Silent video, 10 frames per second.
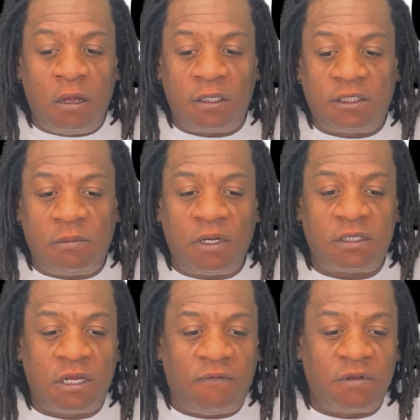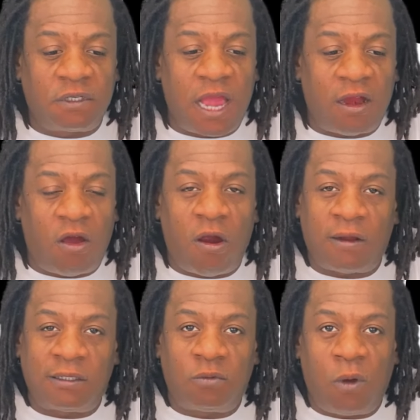Some of the stuff is kind of hard
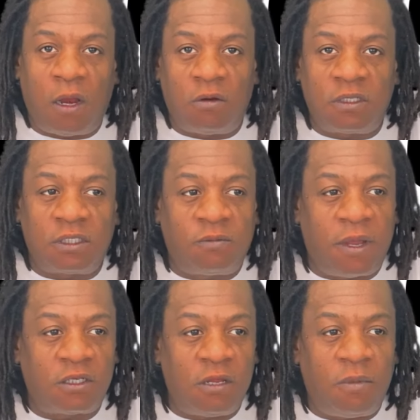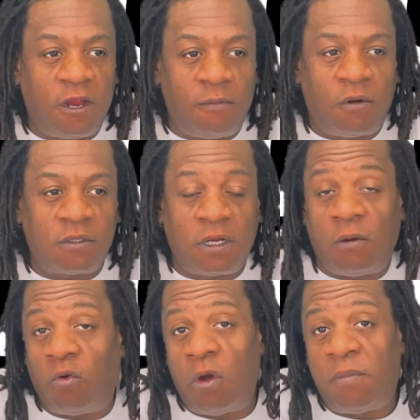to swallow because, especially being a person that
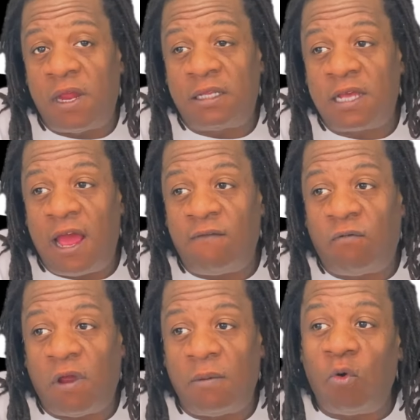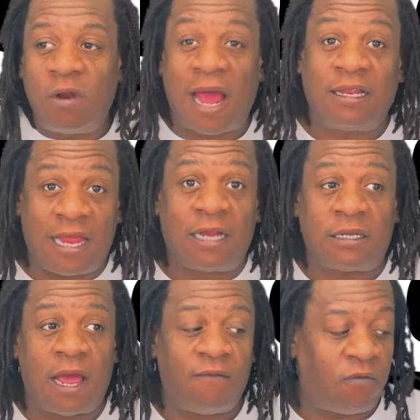grew up in that time frame, well, not that
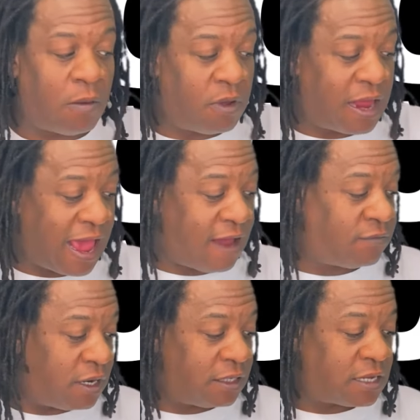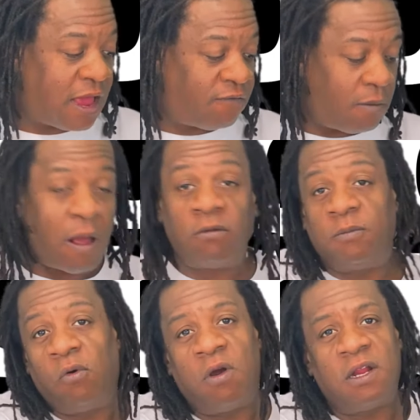time frame, but after that time frame, I was
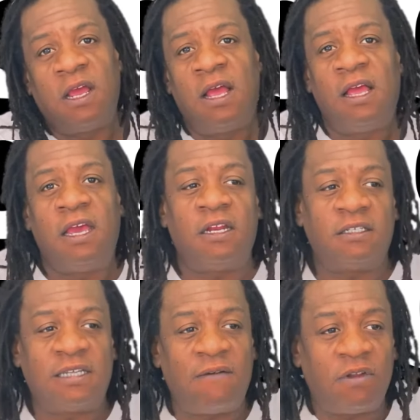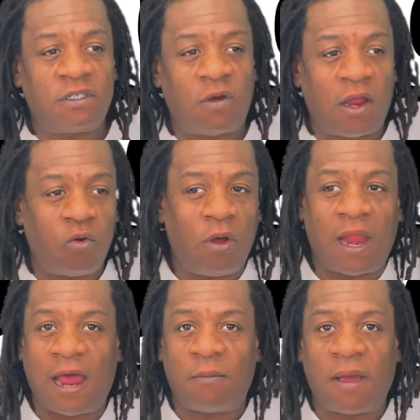born in the 70s, so I knew a
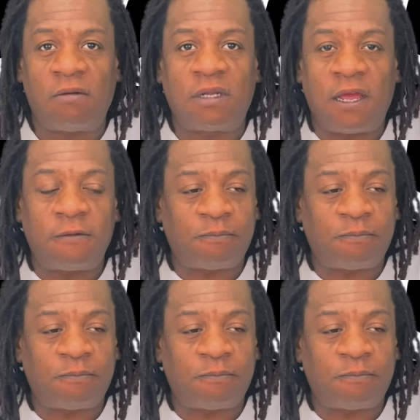lot about that.